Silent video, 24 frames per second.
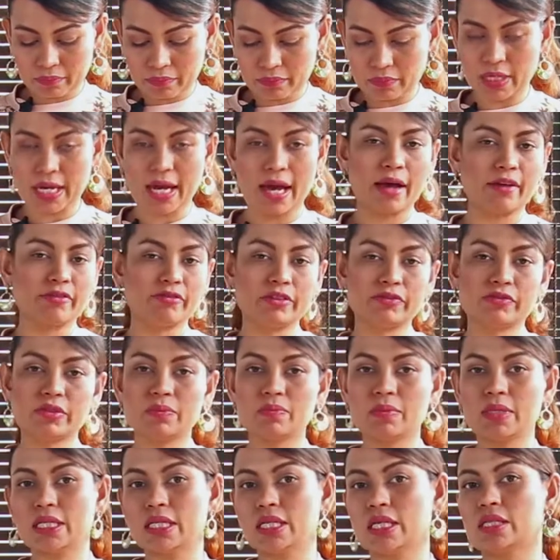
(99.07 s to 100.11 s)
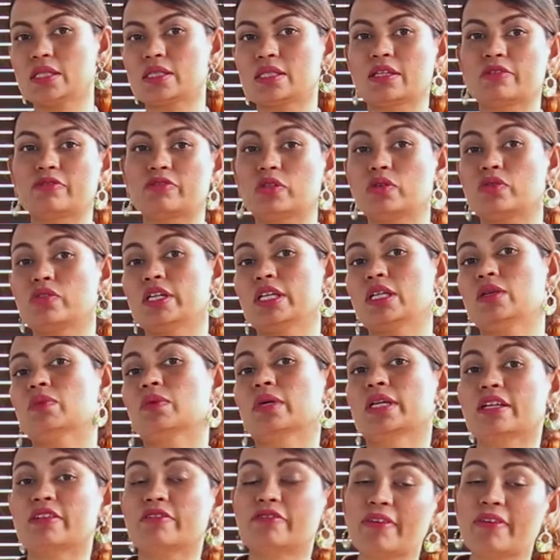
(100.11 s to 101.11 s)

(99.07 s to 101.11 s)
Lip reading: Yeah, 15 minutes if you really want it